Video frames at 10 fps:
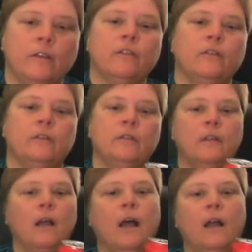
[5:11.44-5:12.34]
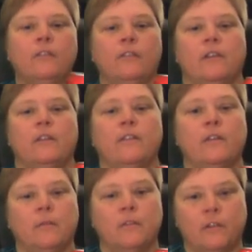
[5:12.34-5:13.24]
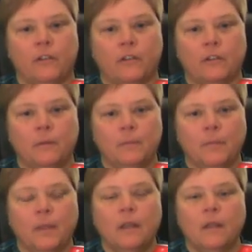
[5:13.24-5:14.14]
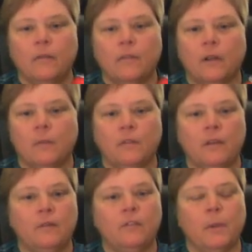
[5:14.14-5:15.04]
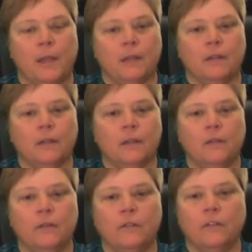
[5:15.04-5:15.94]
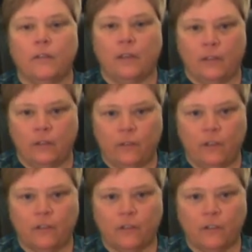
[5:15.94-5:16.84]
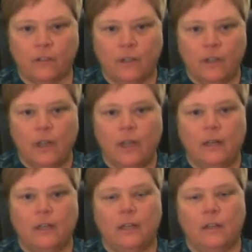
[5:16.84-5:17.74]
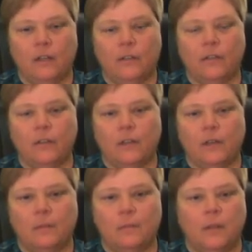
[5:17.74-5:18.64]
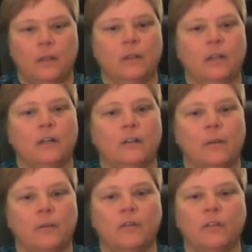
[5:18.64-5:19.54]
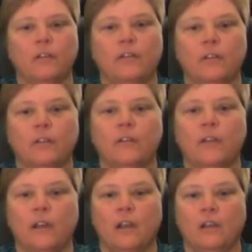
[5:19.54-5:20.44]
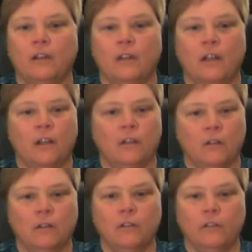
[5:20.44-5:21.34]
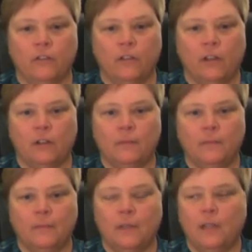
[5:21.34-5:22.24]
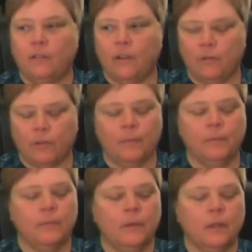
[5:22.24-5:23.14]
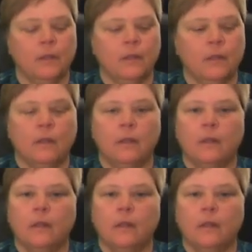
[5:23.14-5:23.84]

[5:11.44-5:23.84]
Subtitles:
In this case, I saw this demonstration from Steve Spangler, who is a science teacher and does little demonstrations on a local news channel in Denver.